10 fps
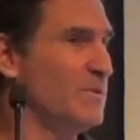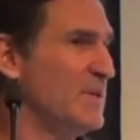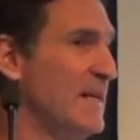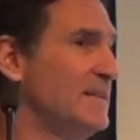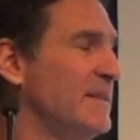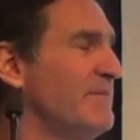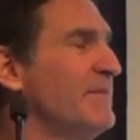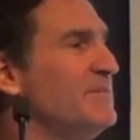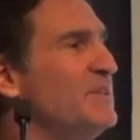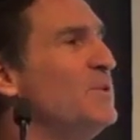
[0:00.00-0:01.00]
It was a
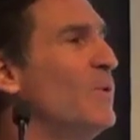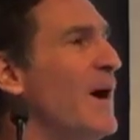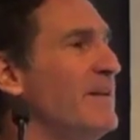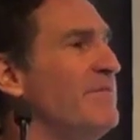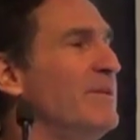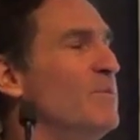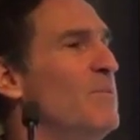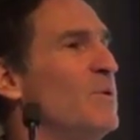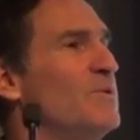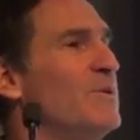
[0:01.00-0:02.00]
1952 Enfield
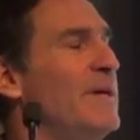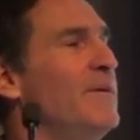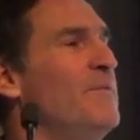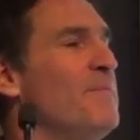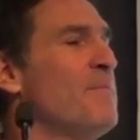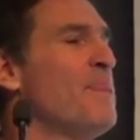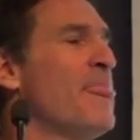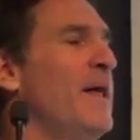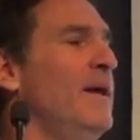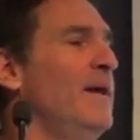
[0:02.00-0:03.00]
motorcycle.
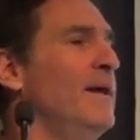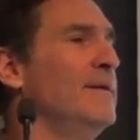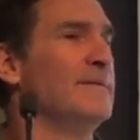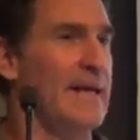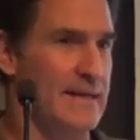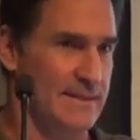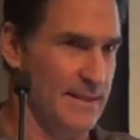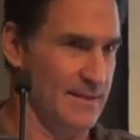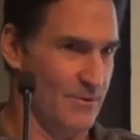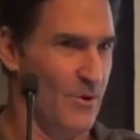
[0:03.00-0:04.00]
And like I
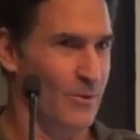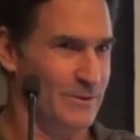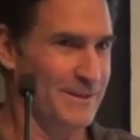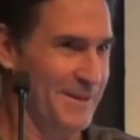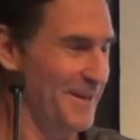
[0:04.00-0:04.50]
said, they're old.